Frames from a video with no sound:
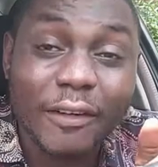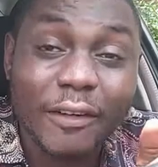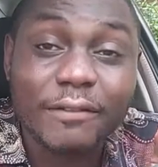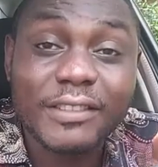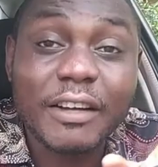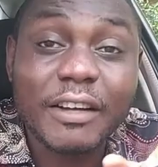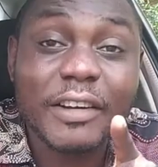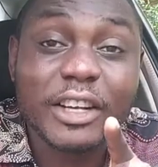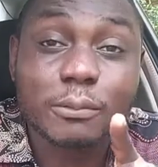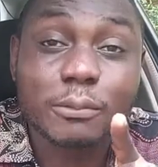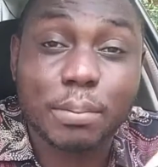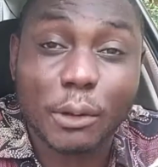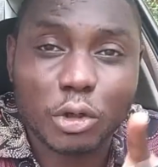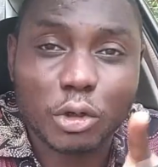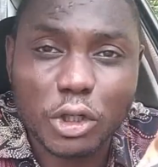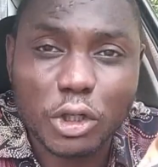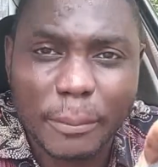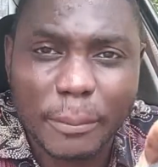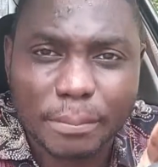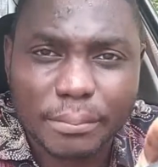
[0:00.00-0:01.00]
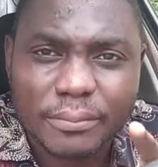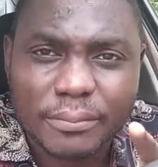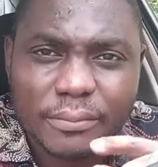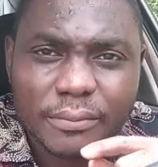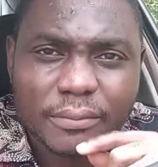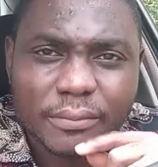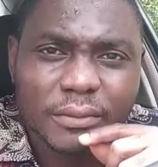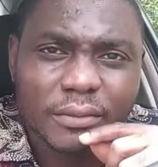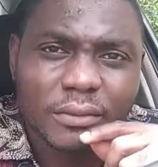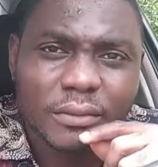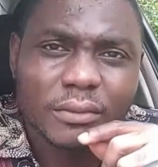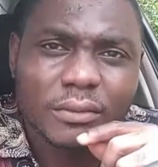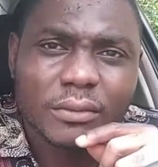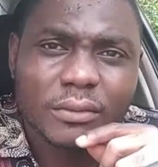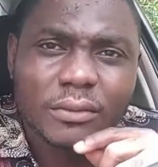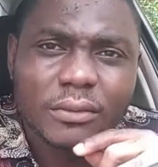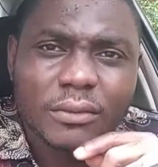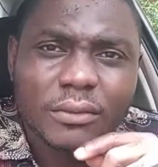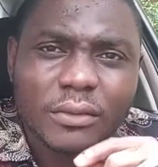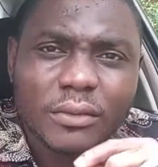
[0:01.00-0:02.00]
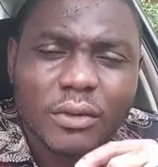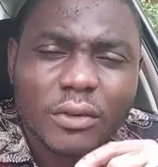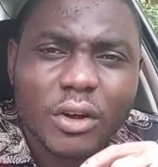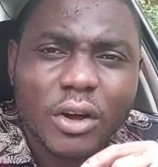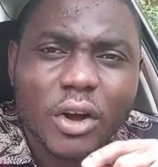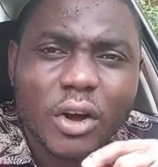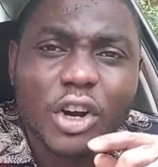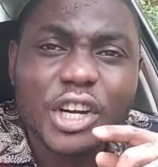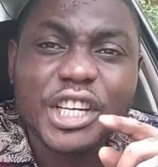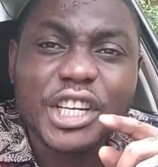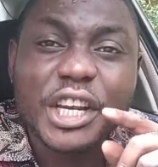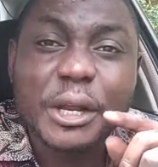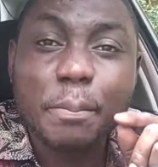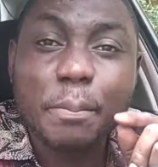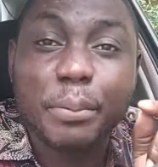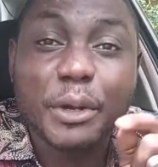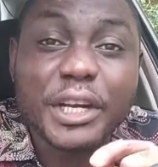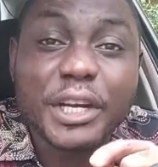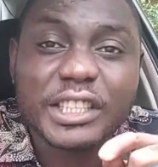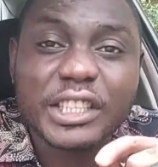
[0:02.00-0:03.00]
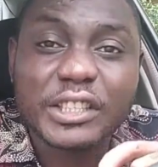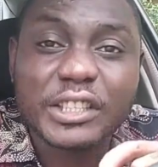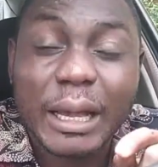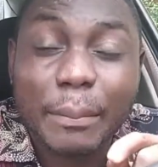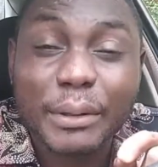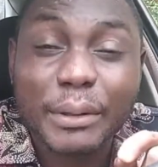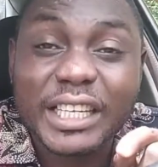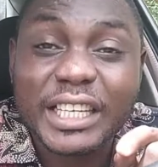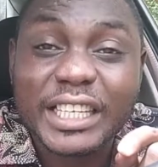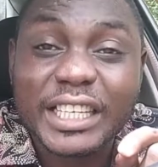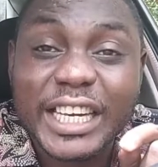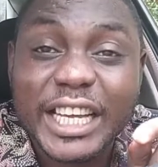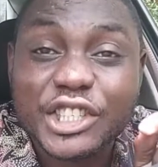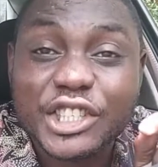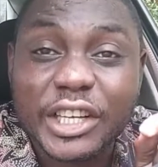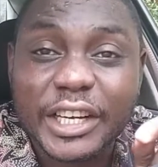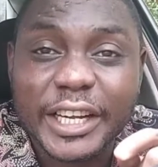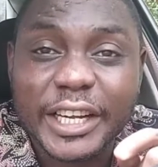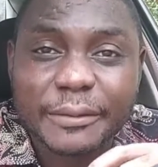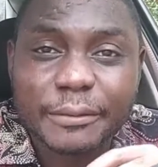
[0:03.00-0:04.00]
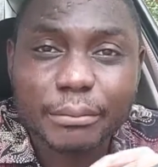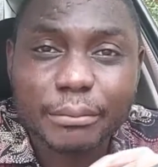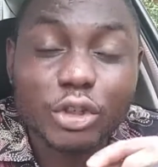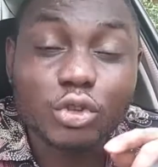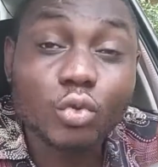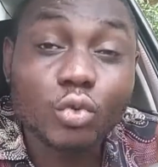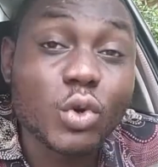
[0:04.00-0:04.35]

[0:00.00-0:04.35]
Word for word: who have never spoken up on the impunities happening in Nigeria.